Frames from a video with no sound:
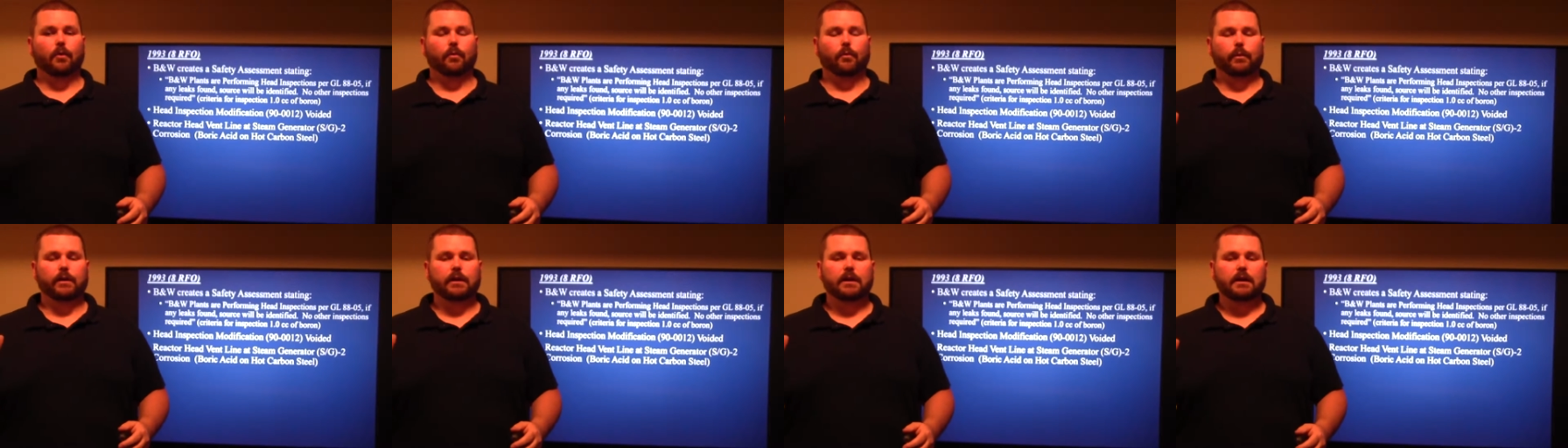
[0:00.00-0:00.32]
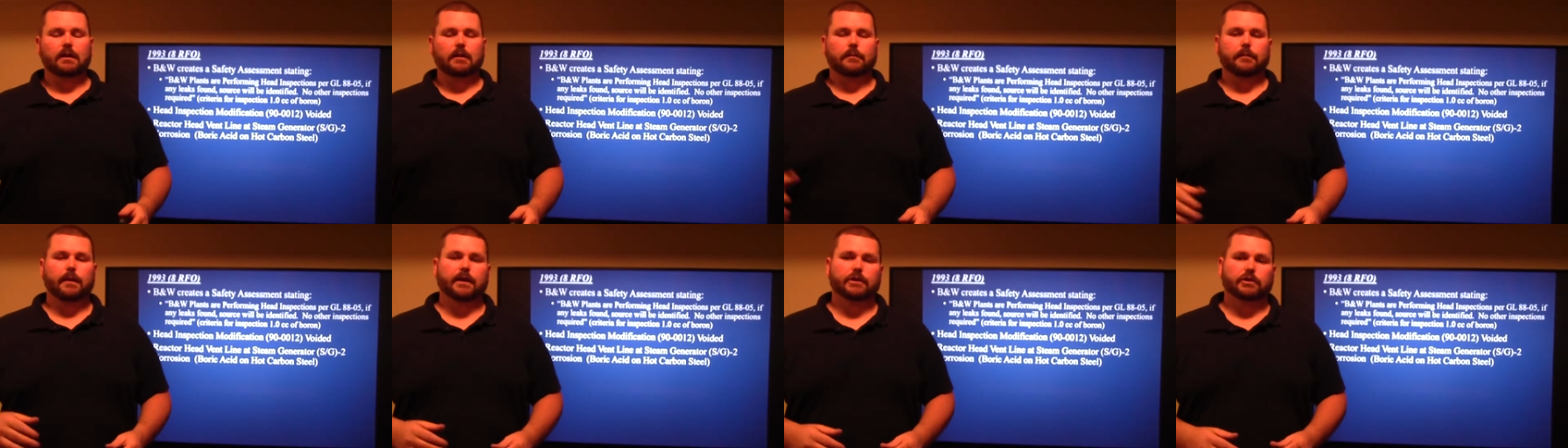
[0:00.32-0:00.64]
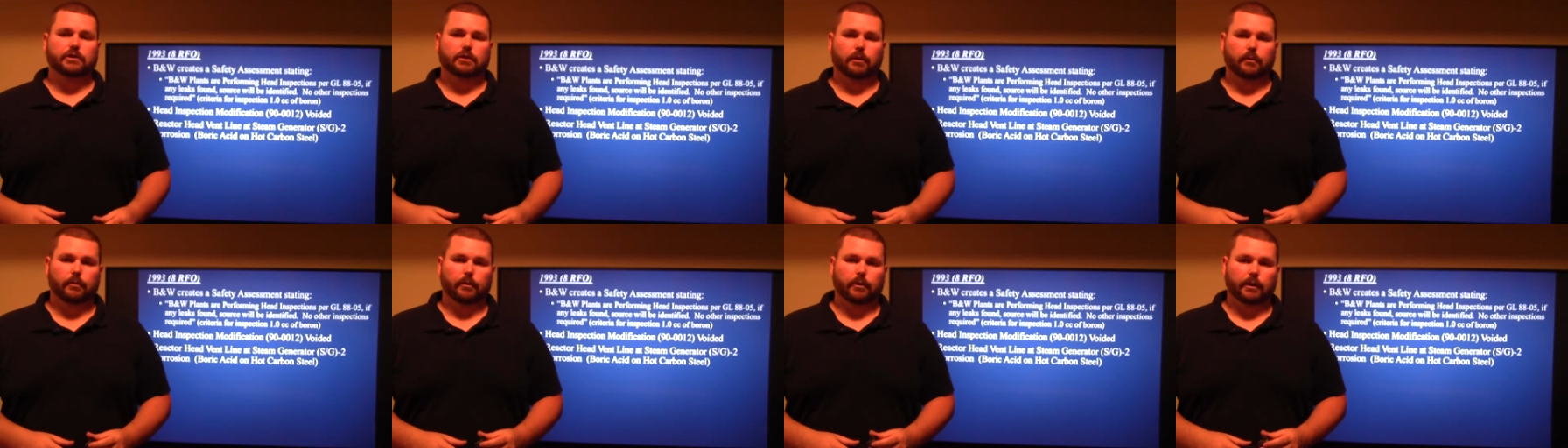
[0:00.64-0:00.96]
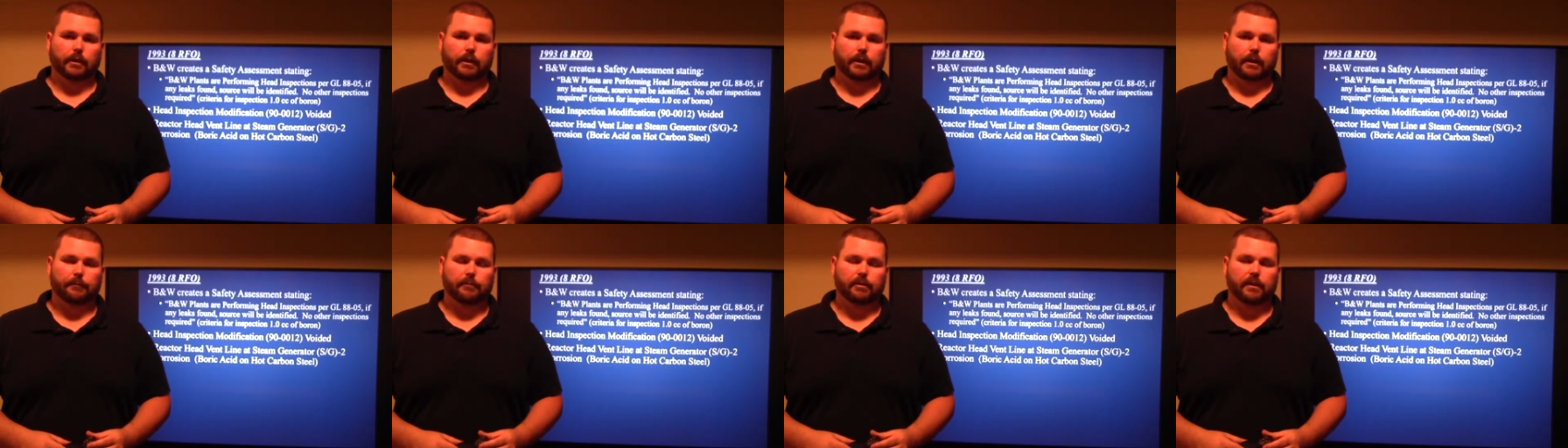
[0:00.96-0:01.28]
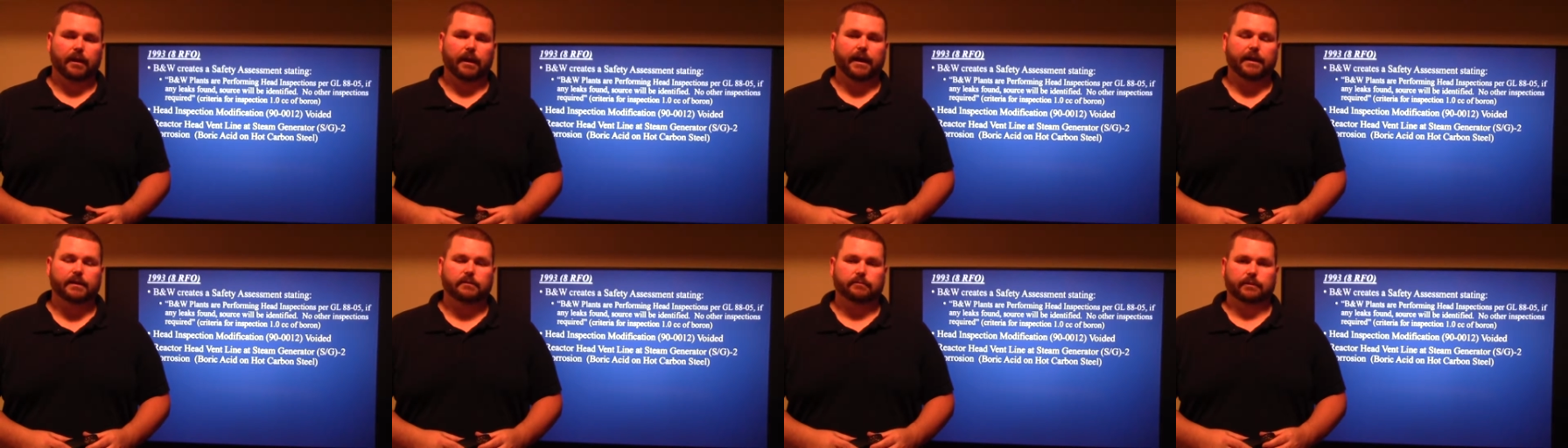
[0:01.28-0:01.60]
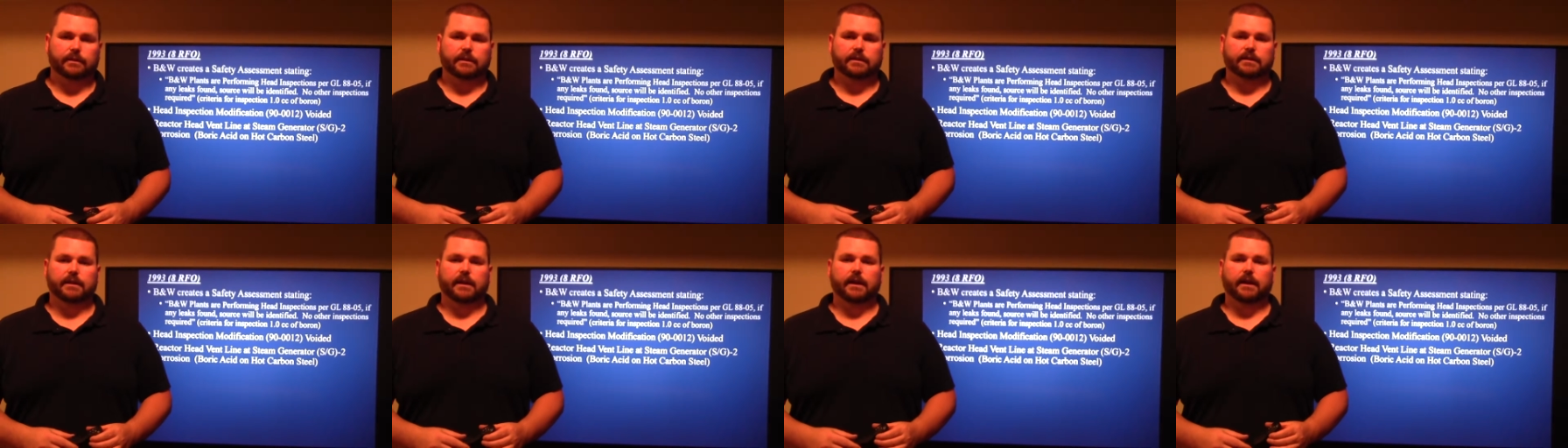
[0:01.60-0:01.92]
we need to make sure we're in compliance
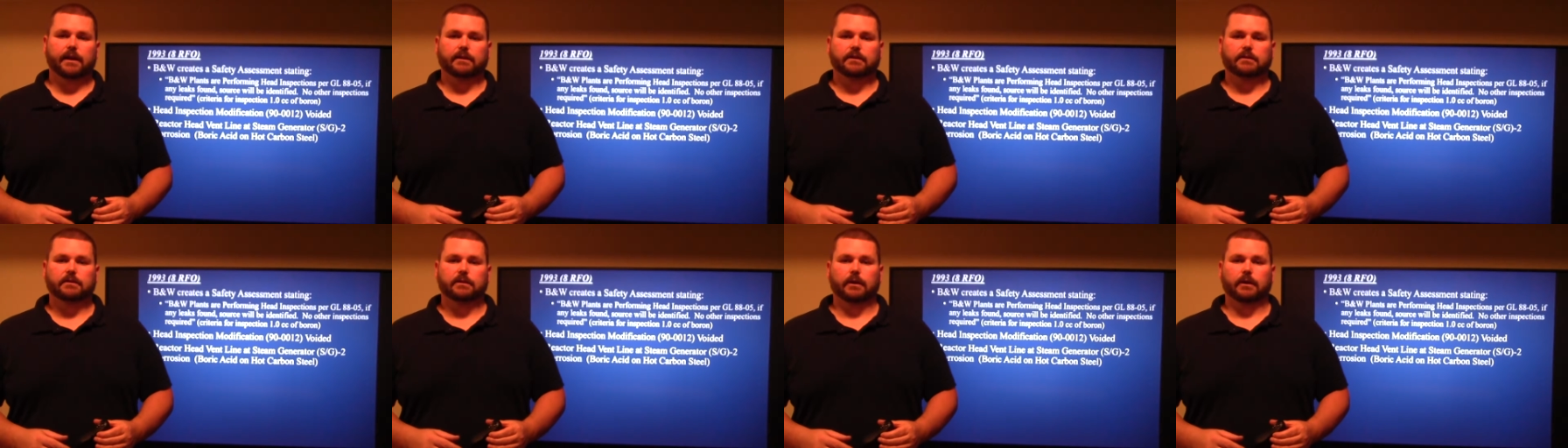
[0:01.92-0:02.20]
with this head.